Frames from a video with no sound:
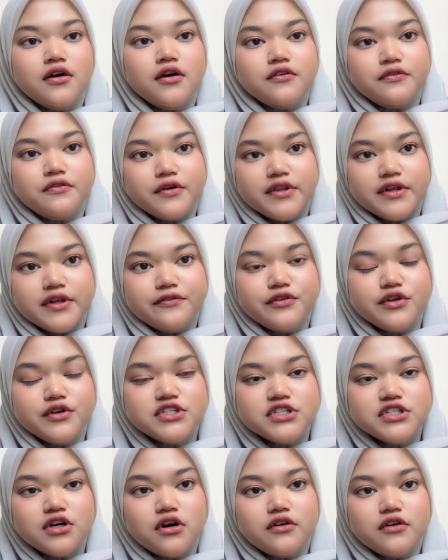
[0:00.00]
For the
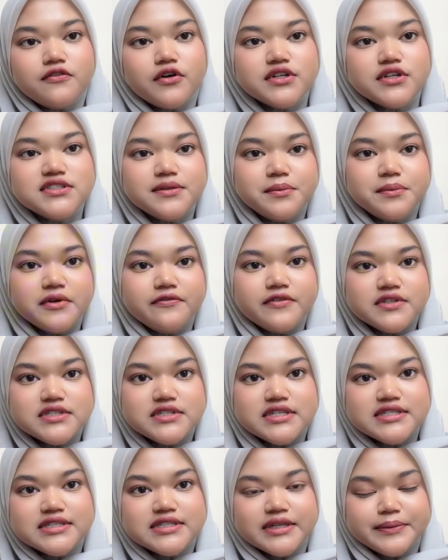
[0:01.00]
future of OGPV
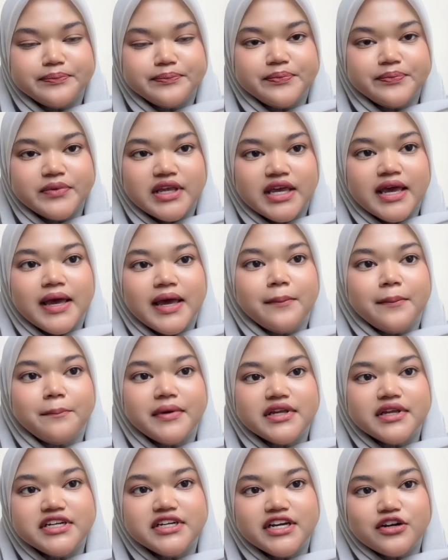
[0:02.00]
system,
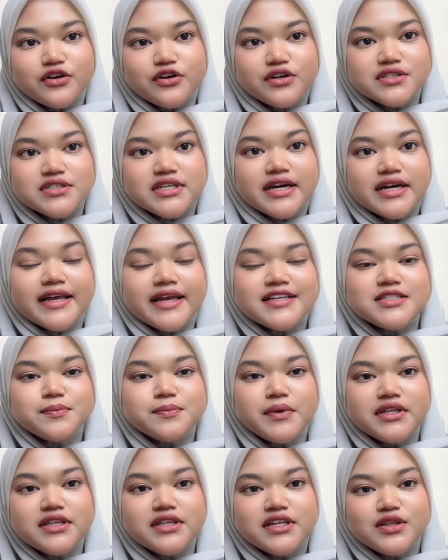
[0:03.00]
battery costs are
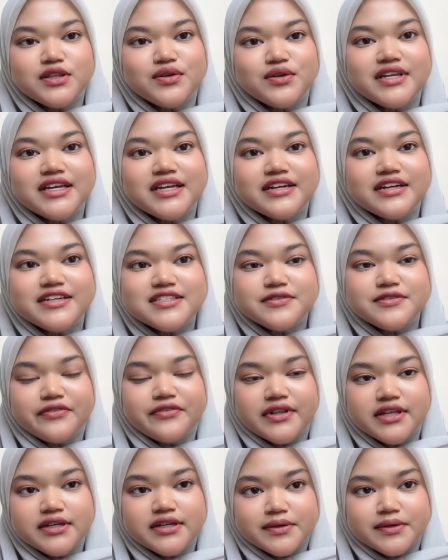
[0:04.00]
expected to decrease
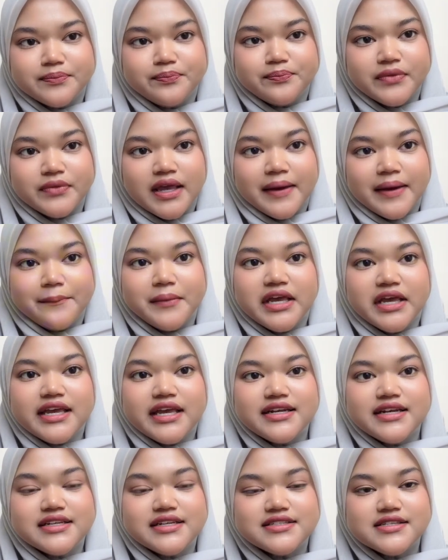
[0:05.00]
further,
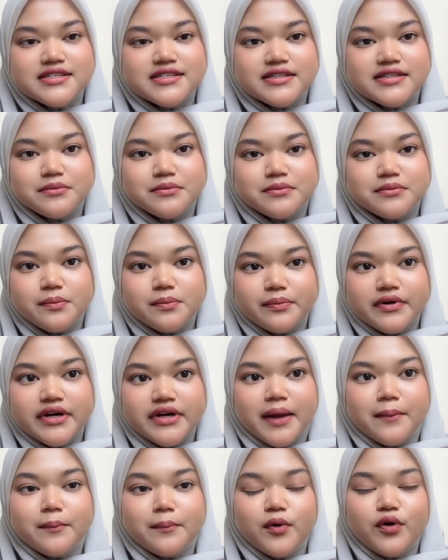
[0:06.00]
making the system cheaper
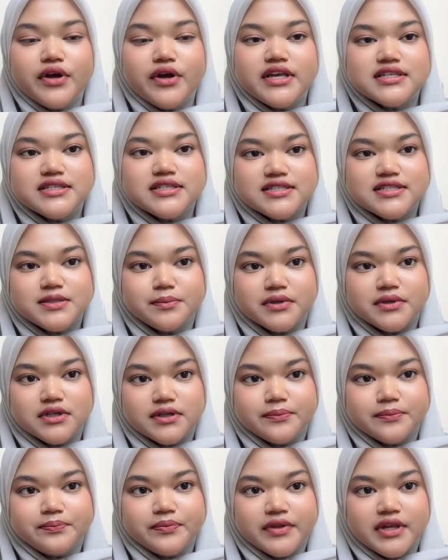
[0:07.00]
and more
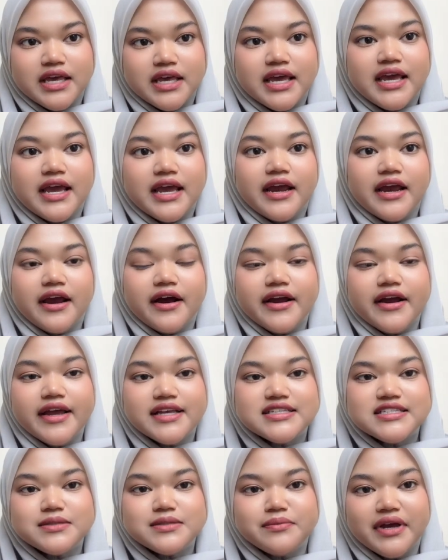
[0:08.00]
accessible. AI
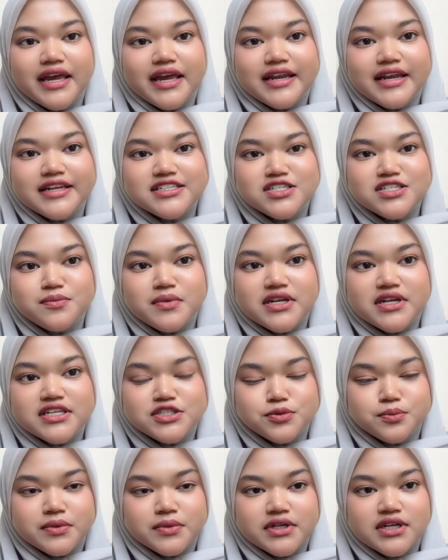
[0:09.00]
and smart energy
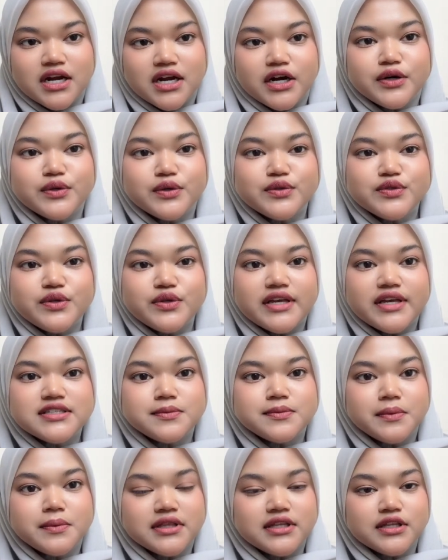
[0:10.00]
management are also
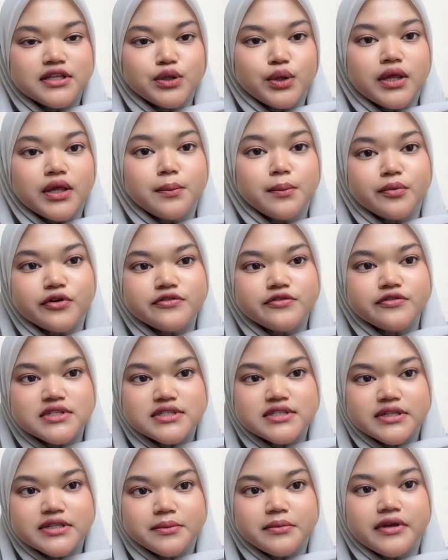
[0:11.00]
expected to improve
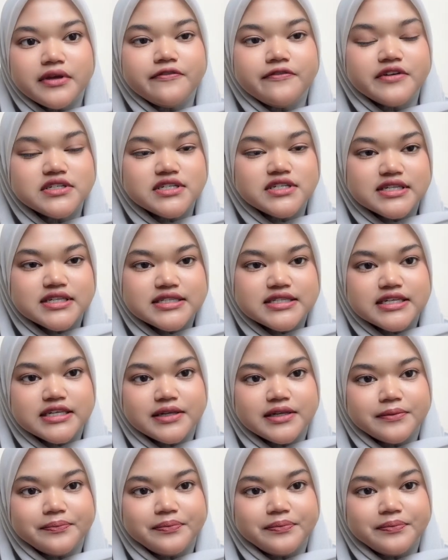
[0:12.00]
system efficiency.